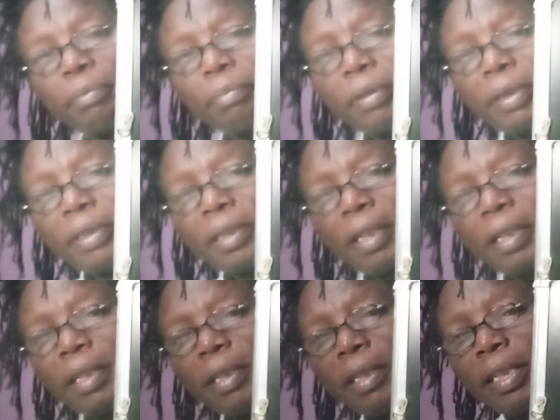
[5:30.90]

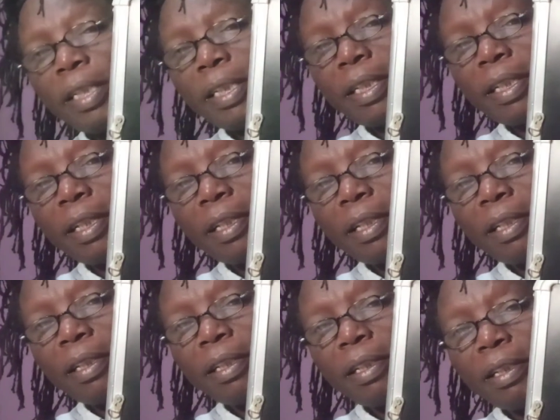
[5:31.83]
beta decay.
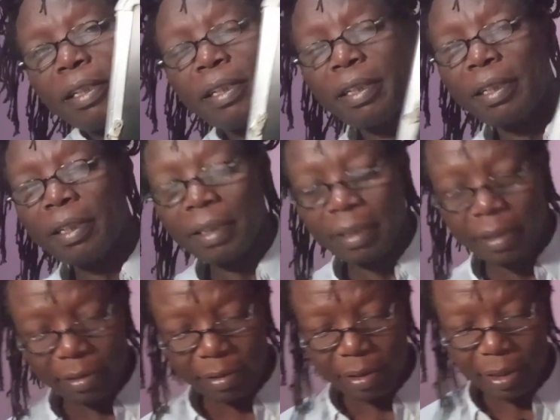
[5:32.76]

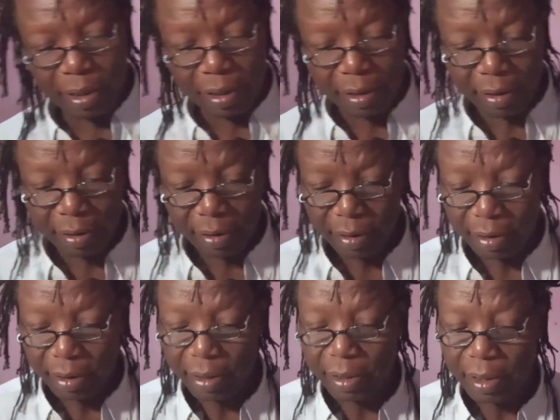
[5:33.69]
Okay,
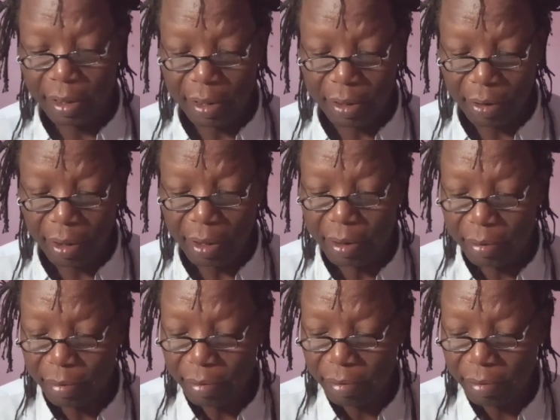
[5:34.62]
it's a radioactive